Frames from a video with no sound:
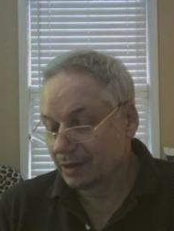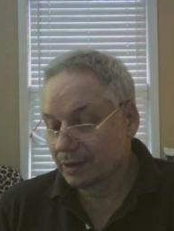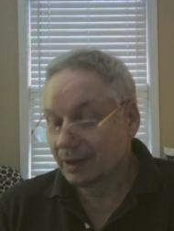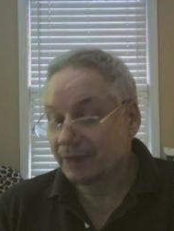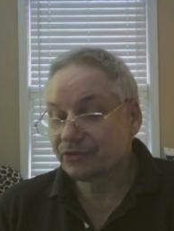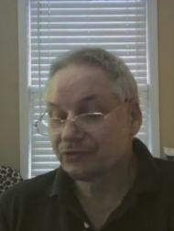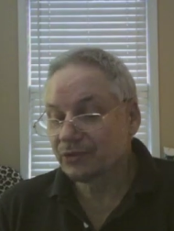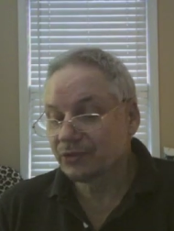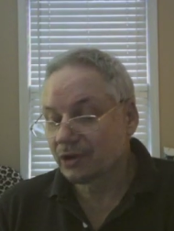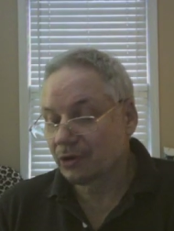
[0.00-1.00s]
and
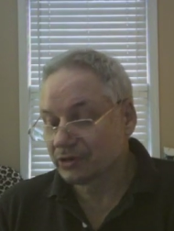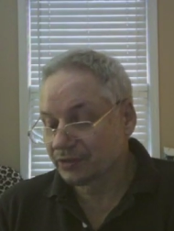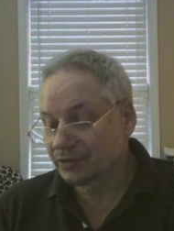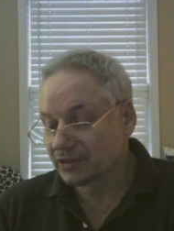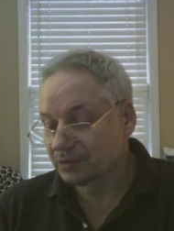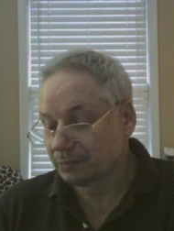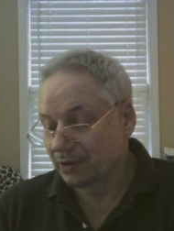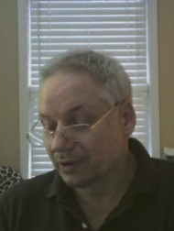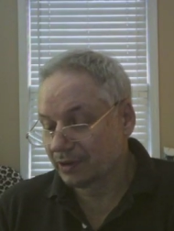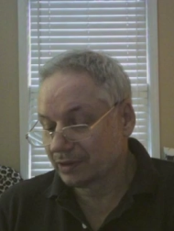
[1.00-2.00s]
through the course of this
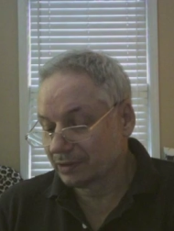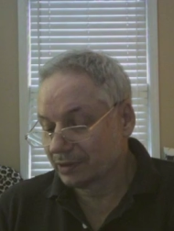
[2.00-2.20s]
book.